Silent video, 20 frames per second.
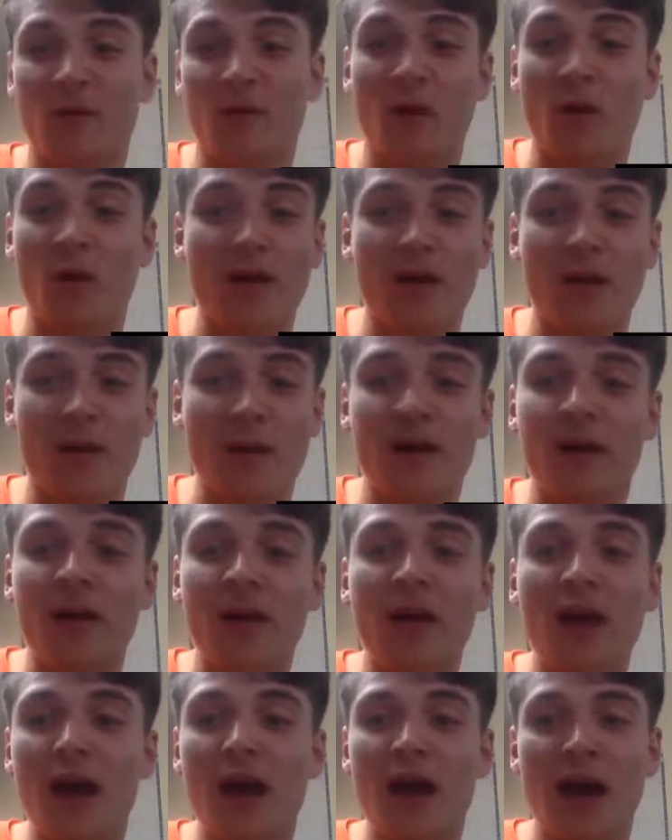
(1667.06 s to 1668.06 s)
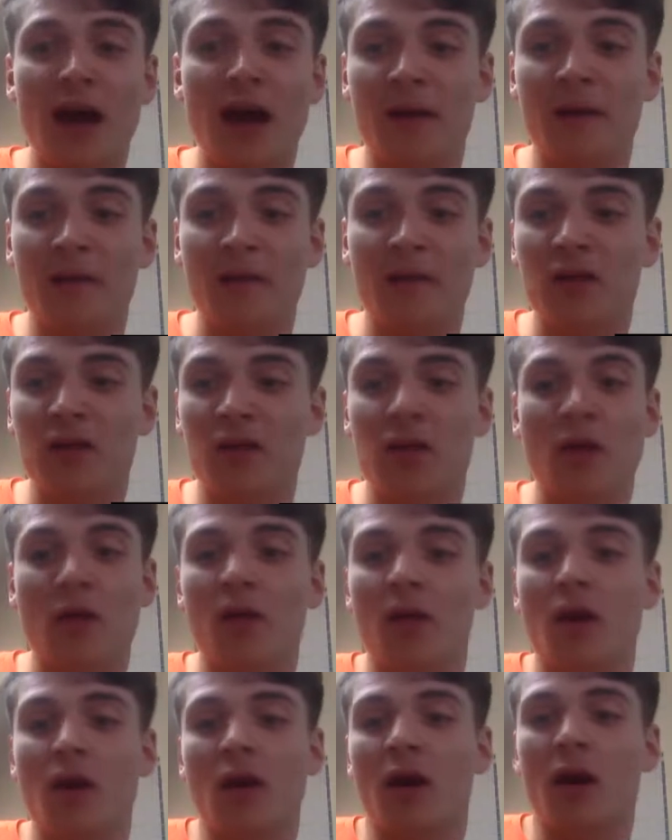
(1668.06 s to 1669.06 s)
worry about,
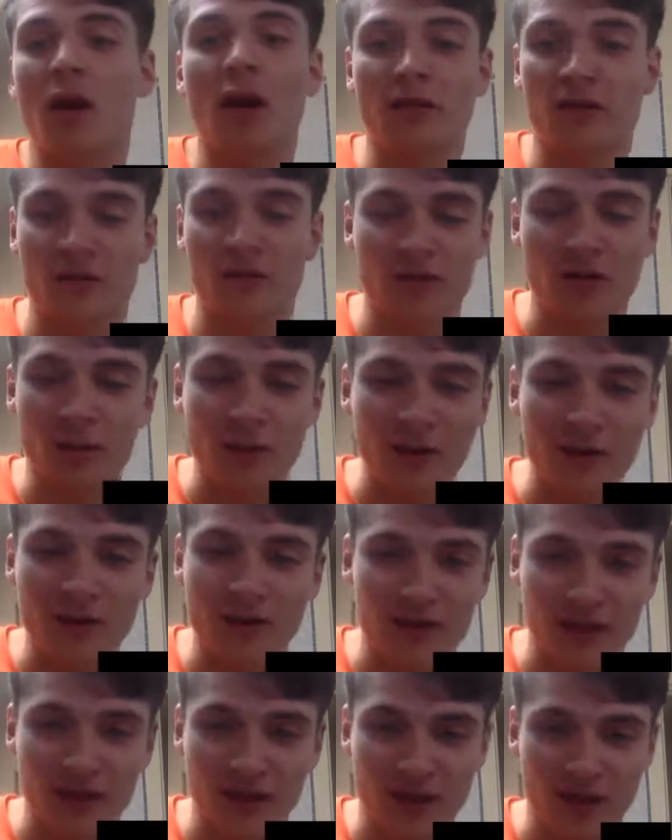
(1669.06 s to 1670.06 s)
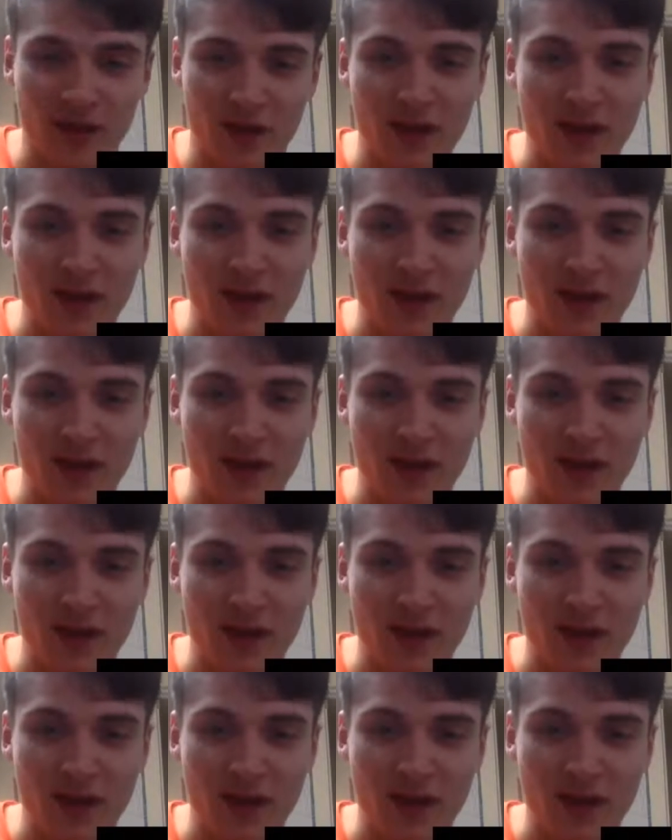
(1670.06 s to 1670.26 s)
classes comments and things like